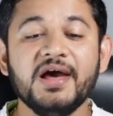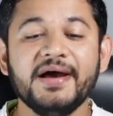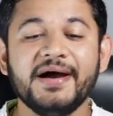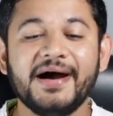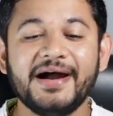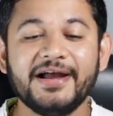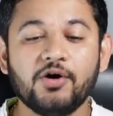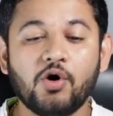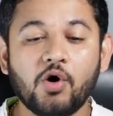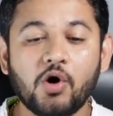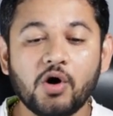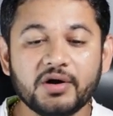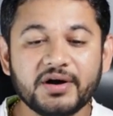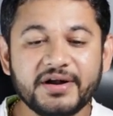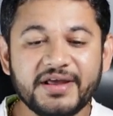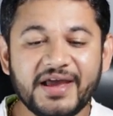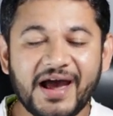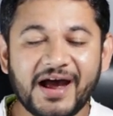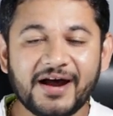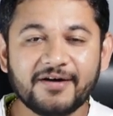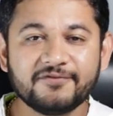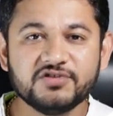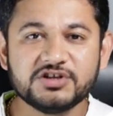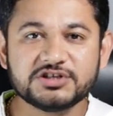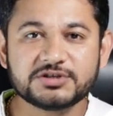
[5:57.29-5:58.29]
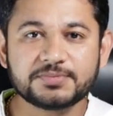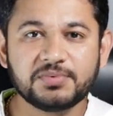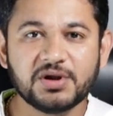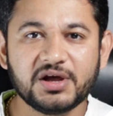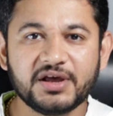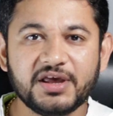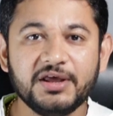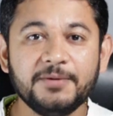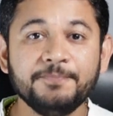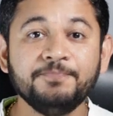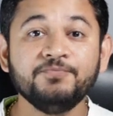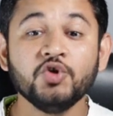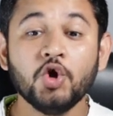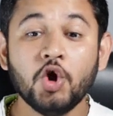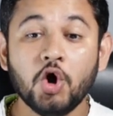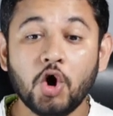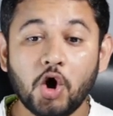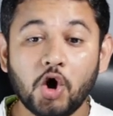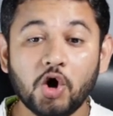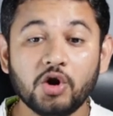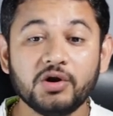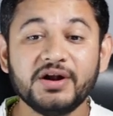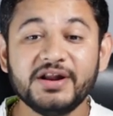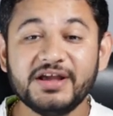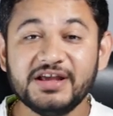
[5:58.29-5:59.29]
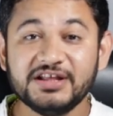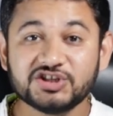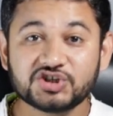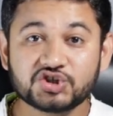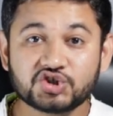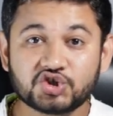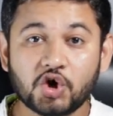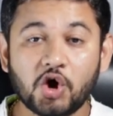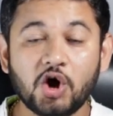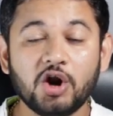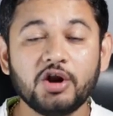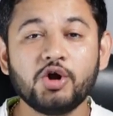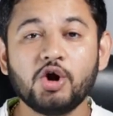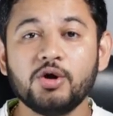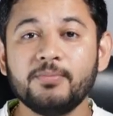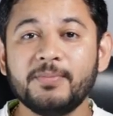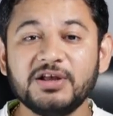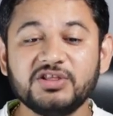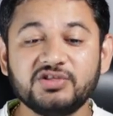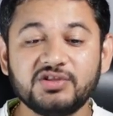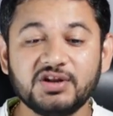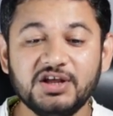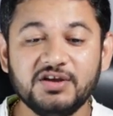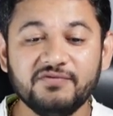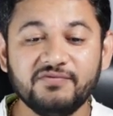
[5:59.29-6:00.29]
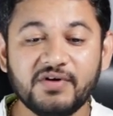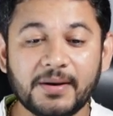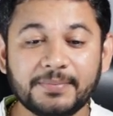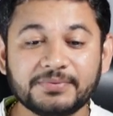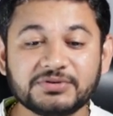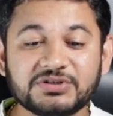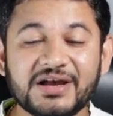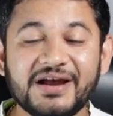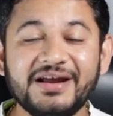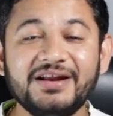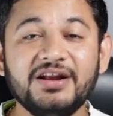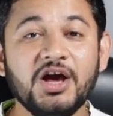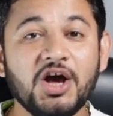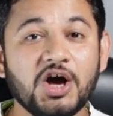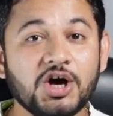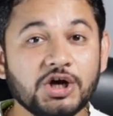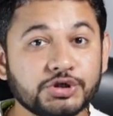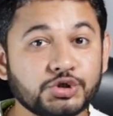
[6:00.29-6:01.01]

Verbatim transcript: I already have this plugin already installed on my three website.